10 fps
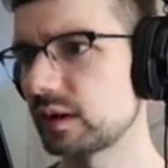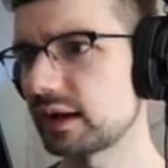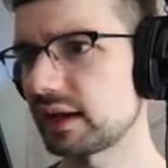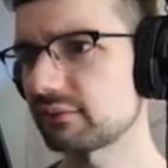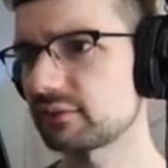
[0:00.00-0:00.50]

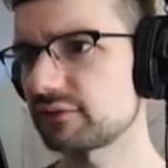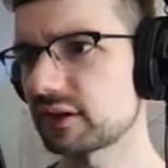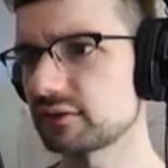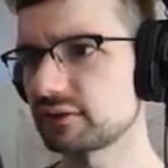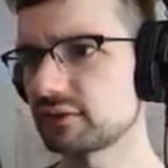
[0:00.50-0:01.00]
I haven't
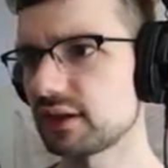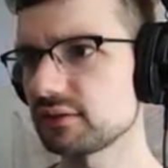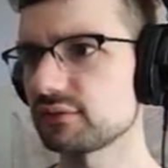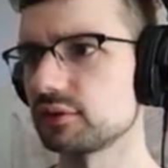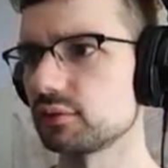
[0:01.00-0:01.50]
found a
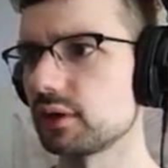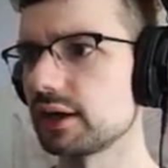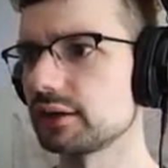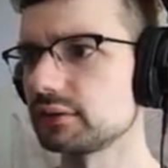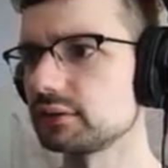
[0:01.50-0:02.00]
safe in a
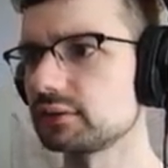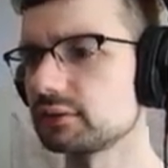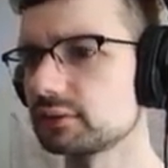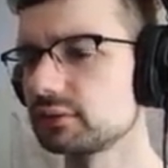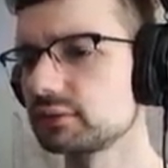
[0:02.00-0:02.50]
while.
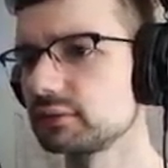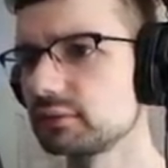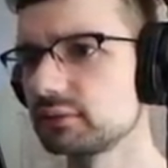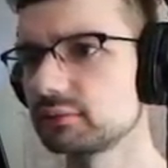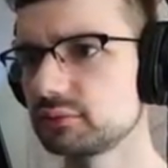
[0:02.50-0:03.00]

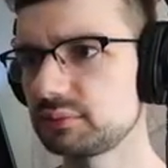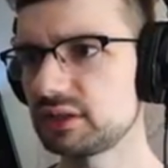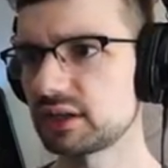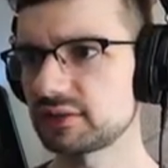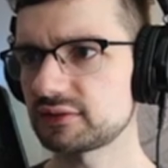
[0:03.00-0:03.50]
Would be
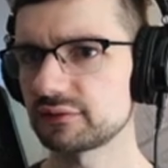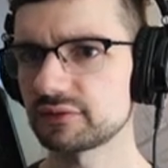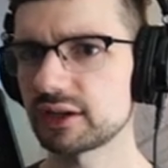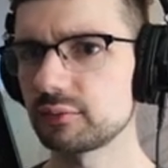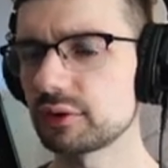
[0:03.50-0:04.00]
nice to
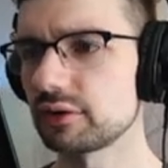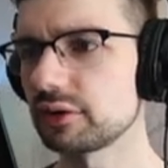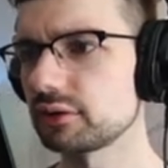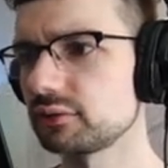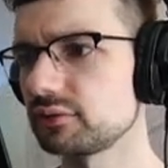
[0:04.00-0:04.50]
find one of
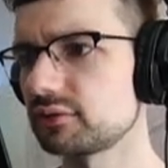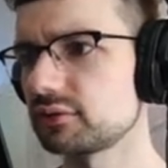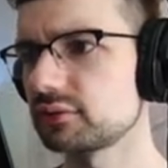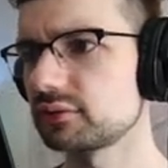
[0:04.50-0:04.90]
those.